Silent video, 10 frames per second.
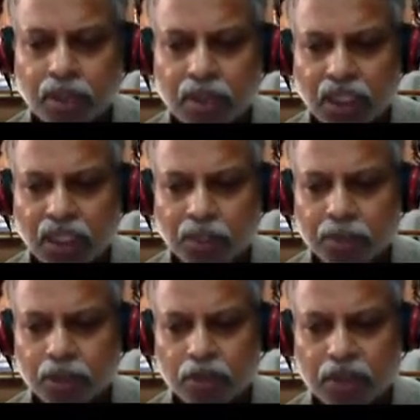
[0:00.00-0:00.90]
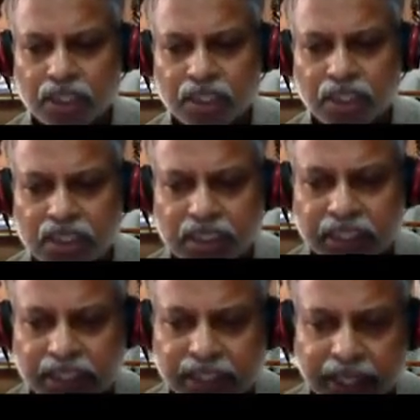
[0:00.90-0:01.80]
Then coming to the external
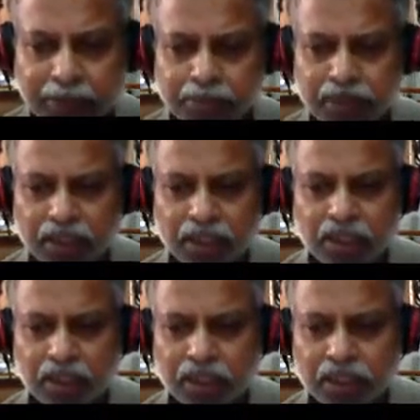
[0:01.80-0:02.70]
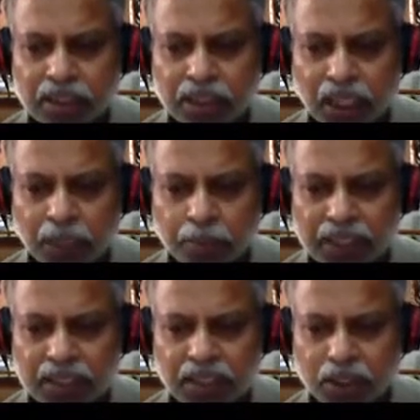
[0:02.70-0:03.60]
state type, these are
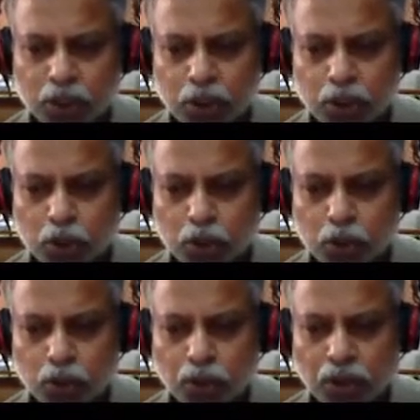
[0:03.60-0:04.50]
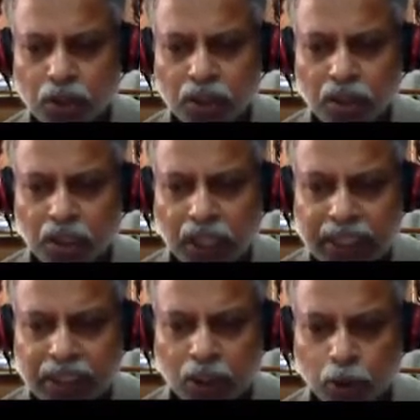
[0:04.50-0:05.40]
basically used to
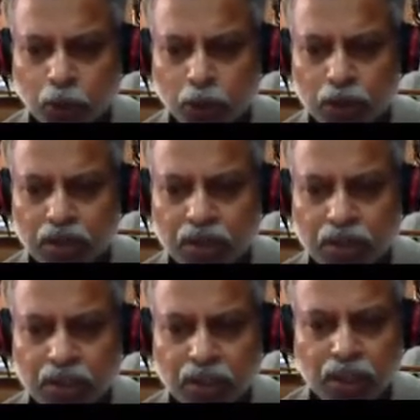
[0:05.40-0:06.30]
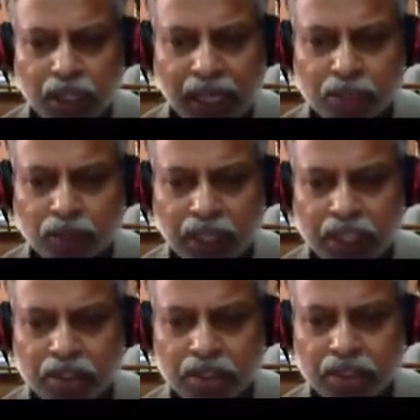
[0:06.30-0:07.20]
guide the robot as well
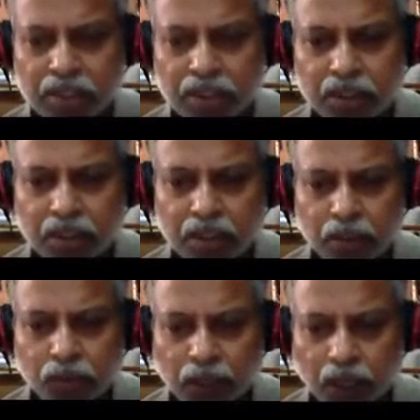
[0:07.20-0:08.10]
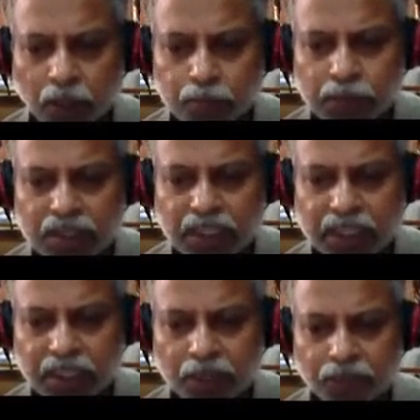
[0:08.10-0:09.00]
as for objects
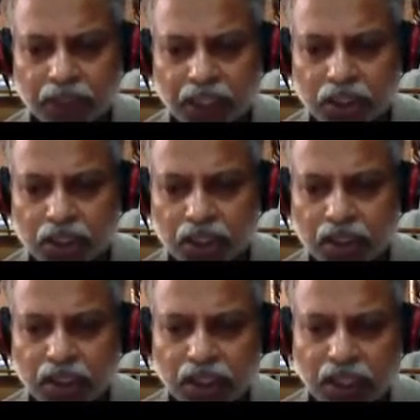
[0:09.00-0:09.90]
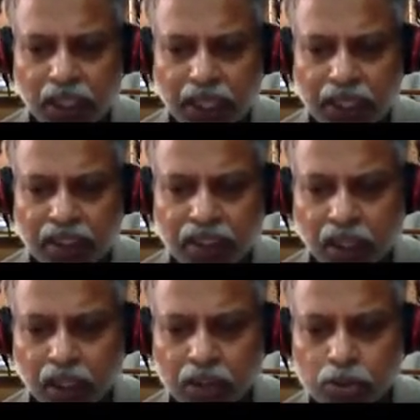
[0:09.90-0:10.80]
identification and
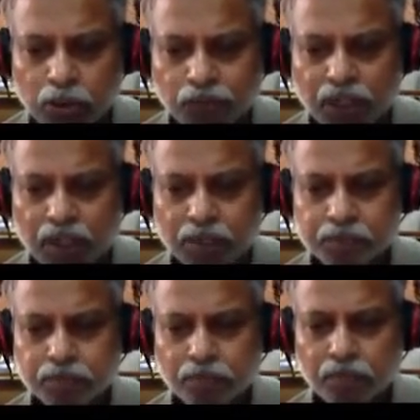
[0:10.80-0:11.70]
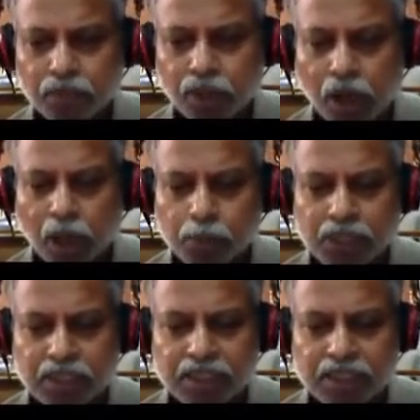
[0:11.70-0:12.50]
also for objects